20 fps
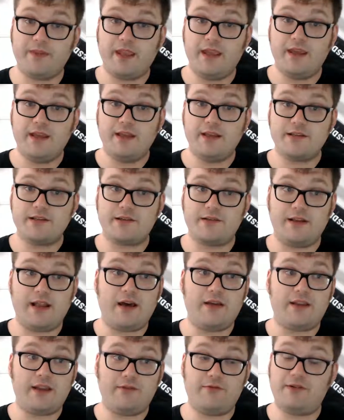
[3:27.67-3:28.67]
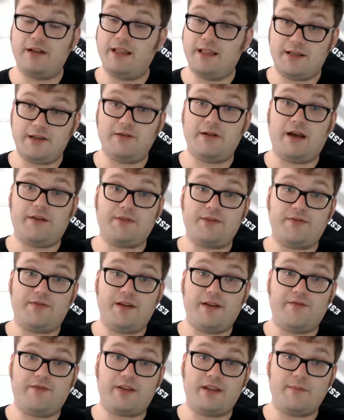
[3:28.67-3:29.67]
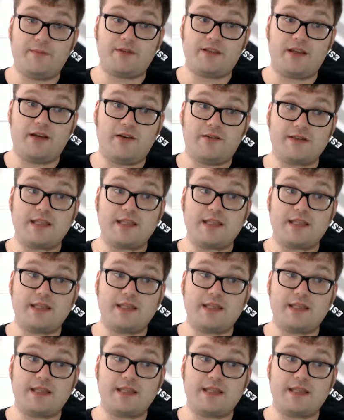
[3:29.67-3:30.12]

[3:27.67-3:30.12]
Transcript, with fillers: so now they really do have to fend for themselves.